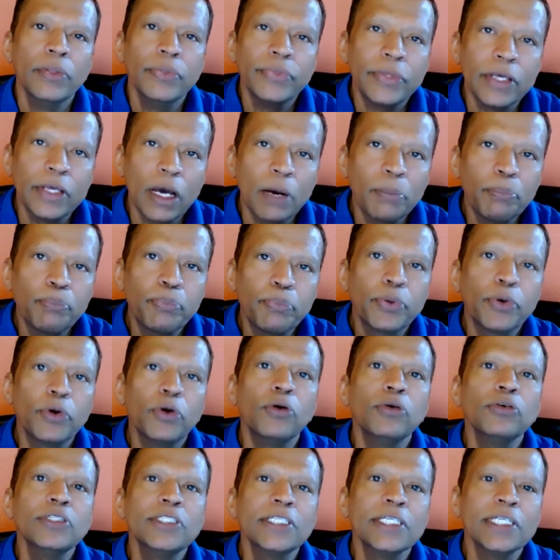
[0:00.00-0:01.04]
The
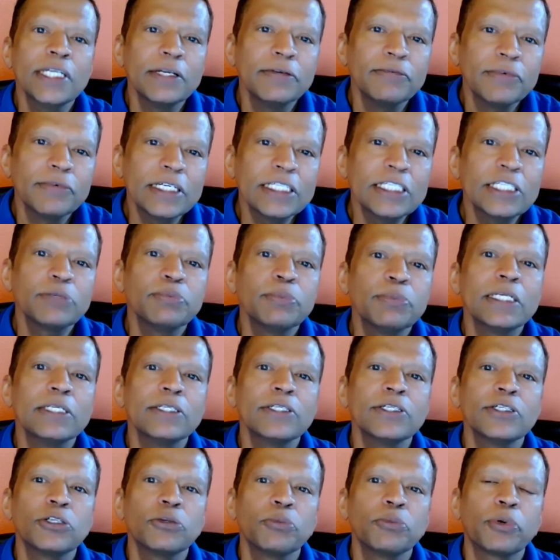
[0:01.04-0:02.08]
approach and
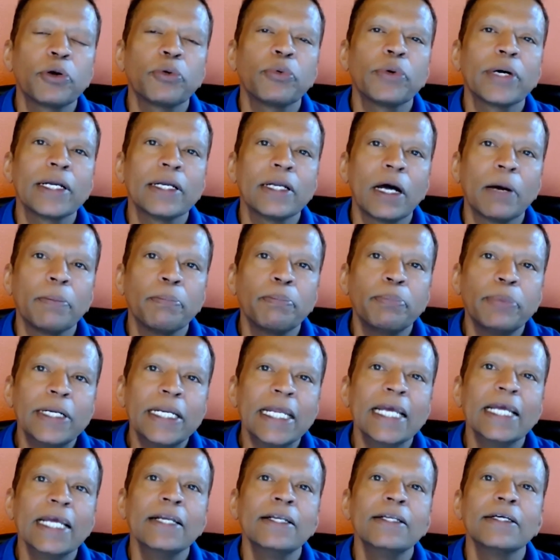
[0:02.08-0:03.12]
investments to provide
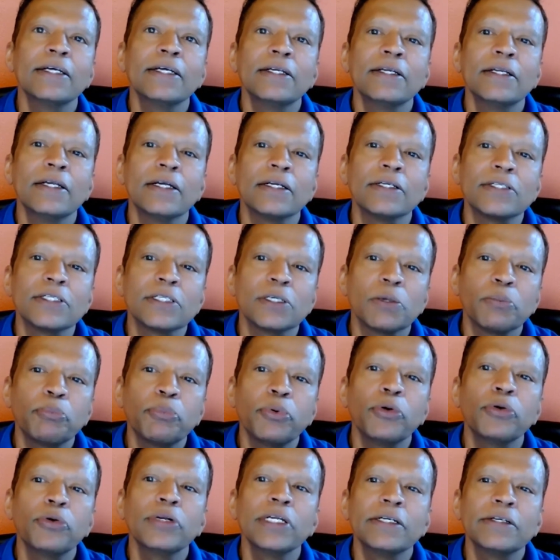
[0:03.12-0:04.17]
updated and
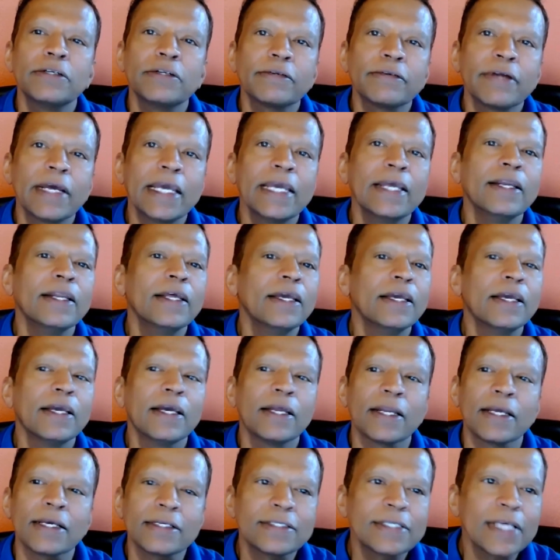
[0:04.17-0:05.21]
supporting training
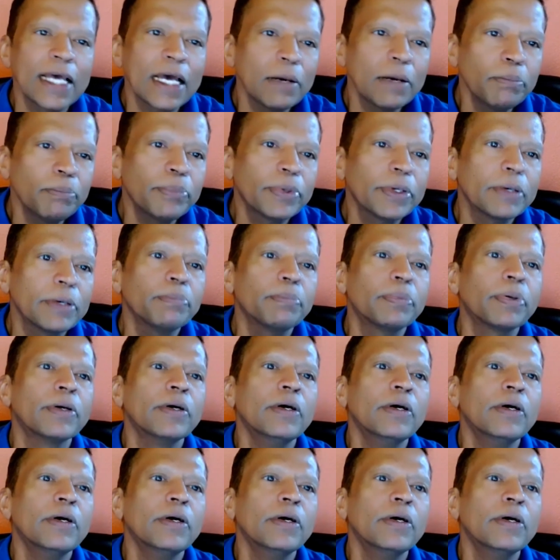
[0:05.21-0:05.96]
and exam prep